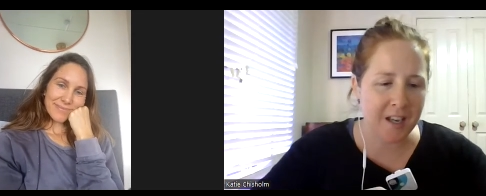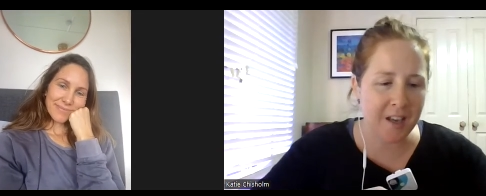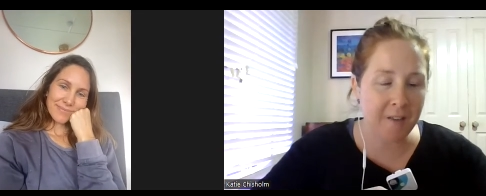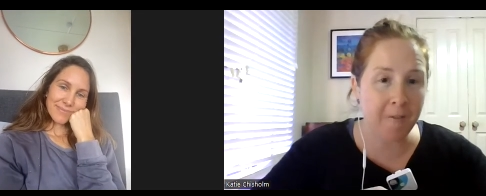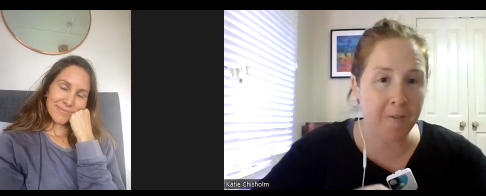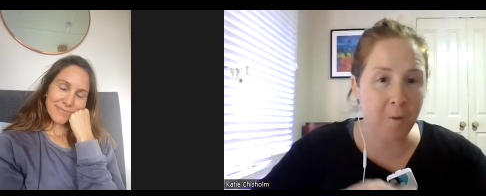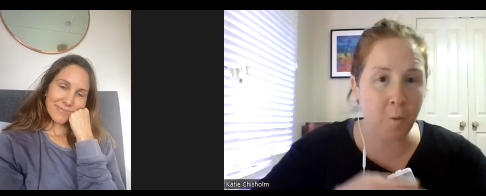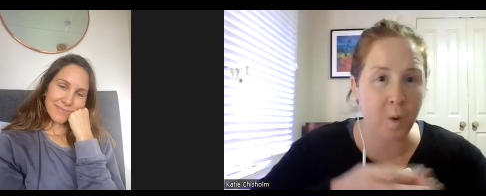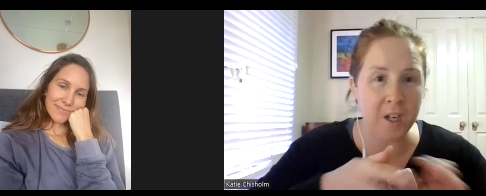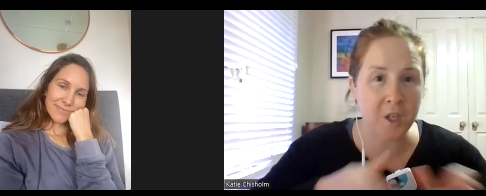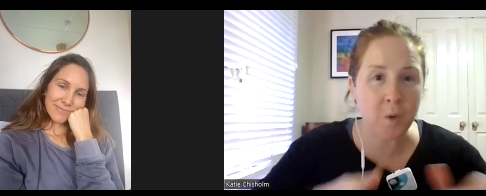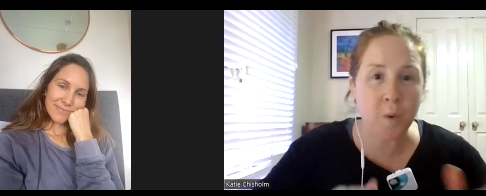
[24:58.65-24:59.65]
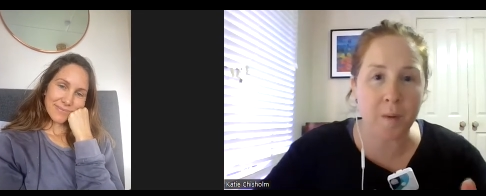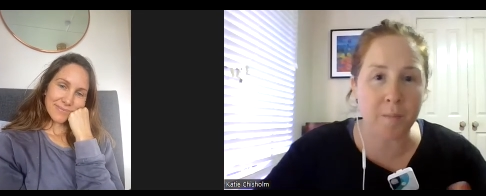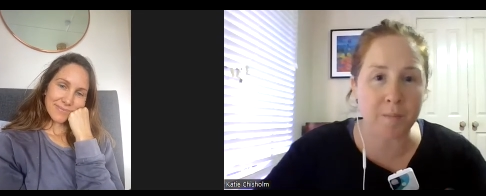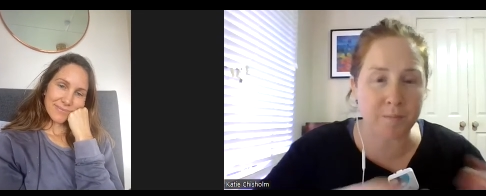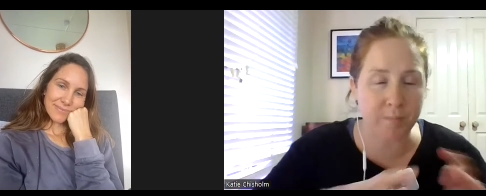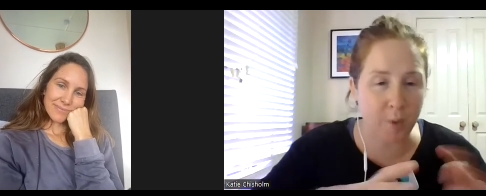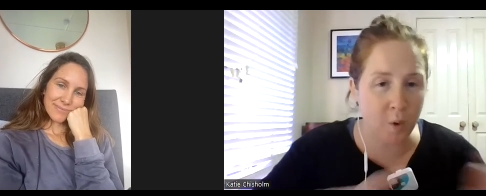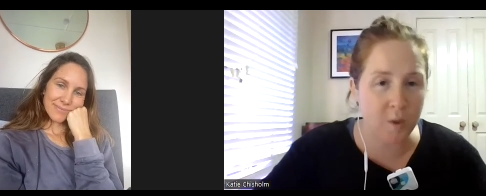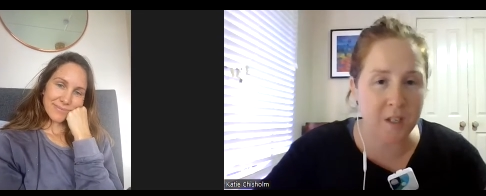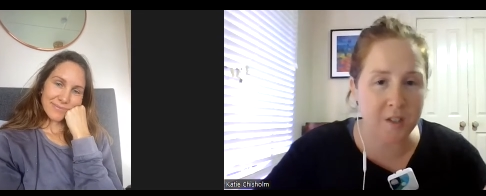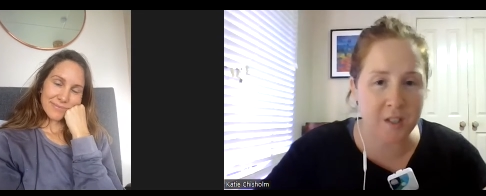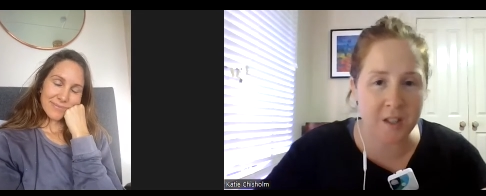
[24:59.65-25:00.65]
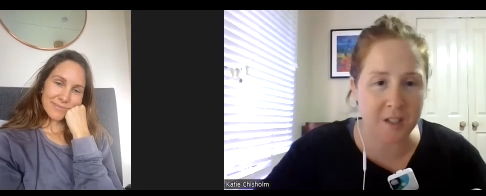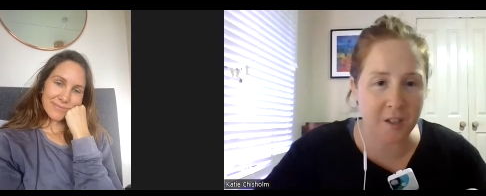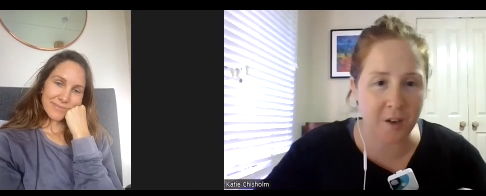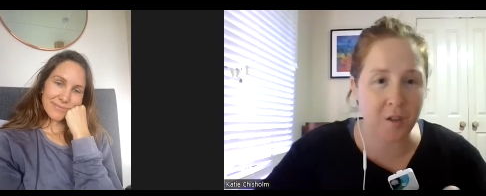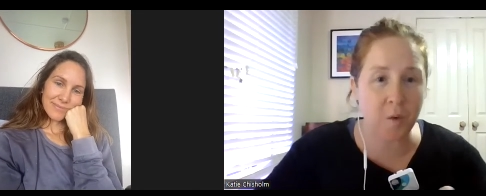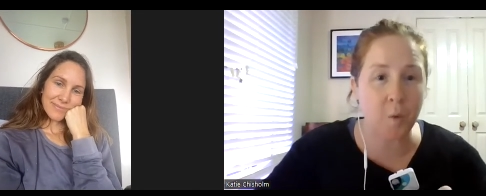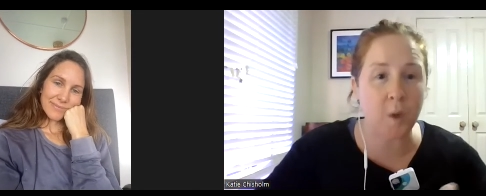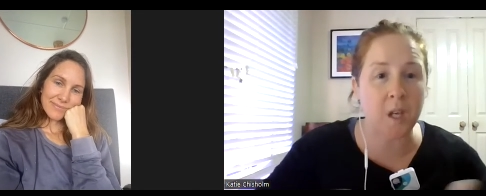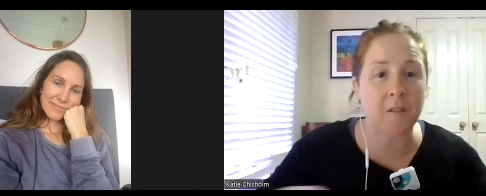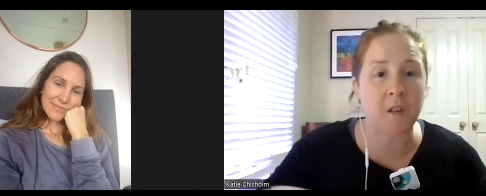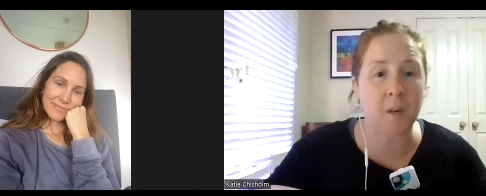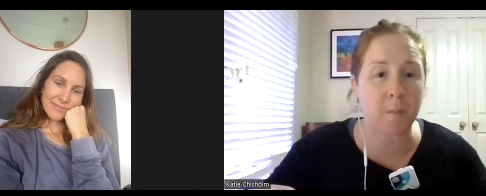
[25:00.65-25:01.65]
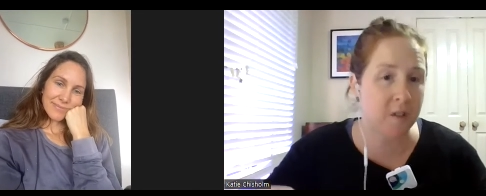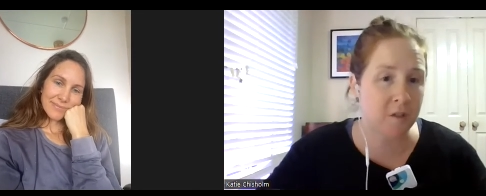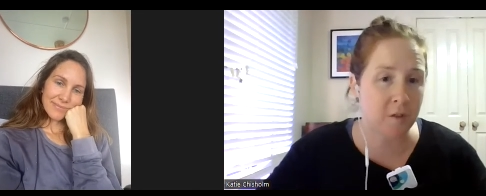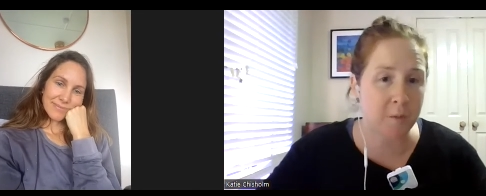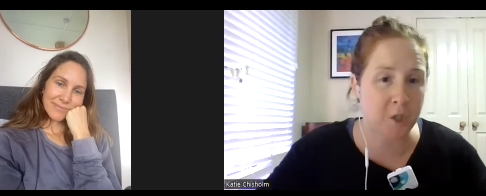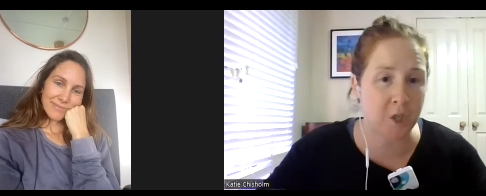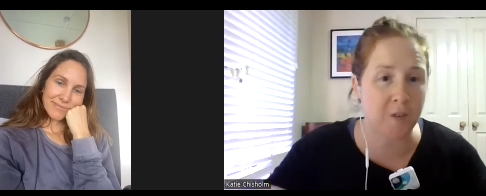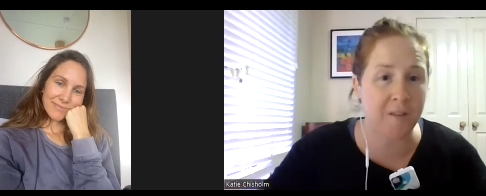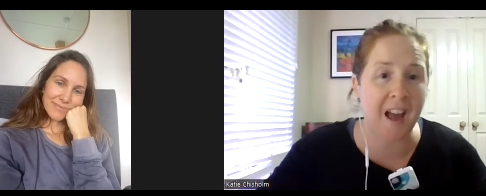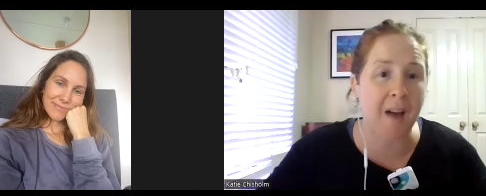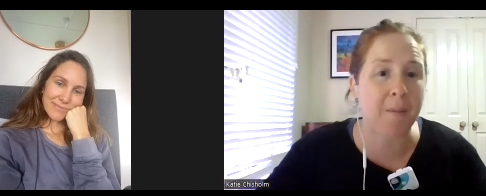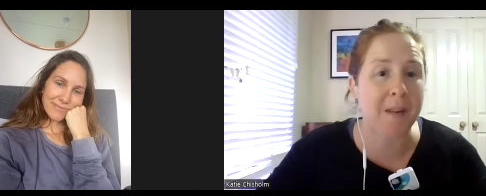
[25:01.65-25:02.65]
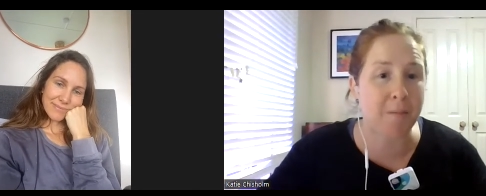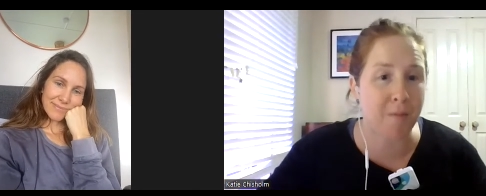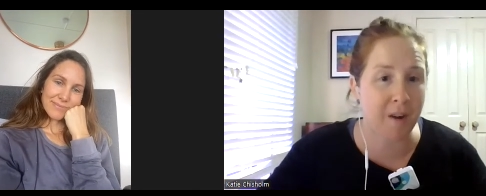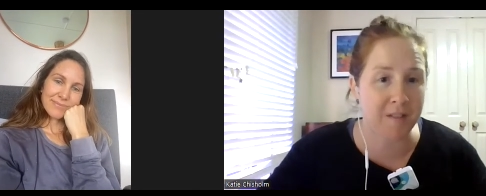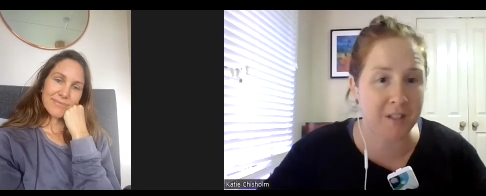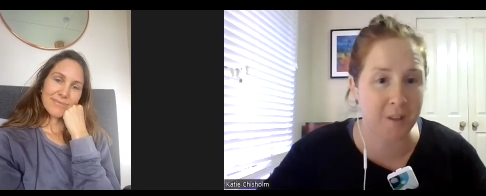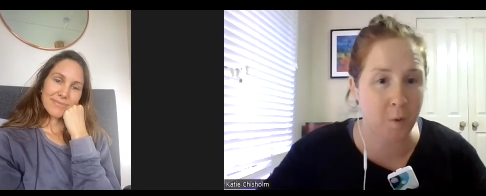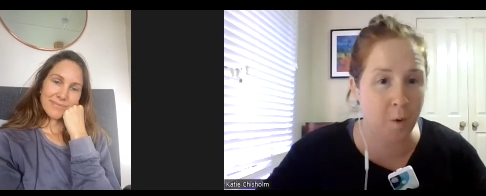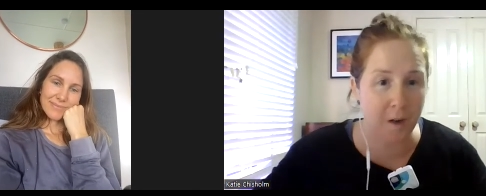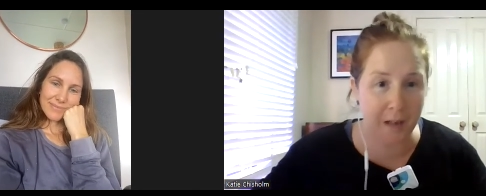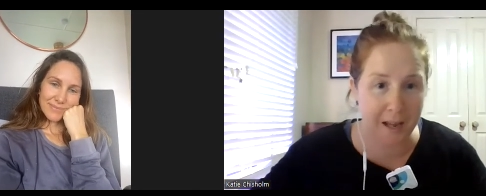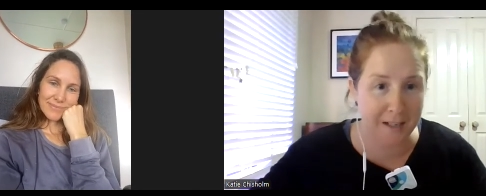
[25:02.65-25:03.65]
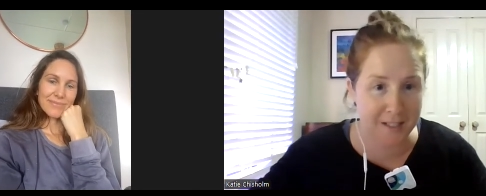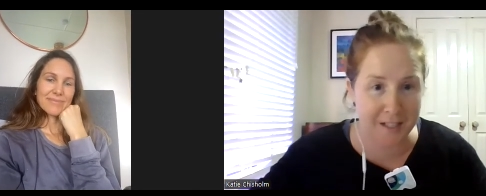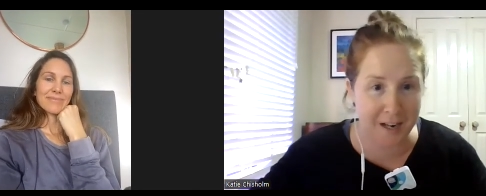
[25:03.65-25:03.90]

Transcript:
Speaker 1: if when you were brought into this earth, you were given a prescription of how many breaths you were allowed to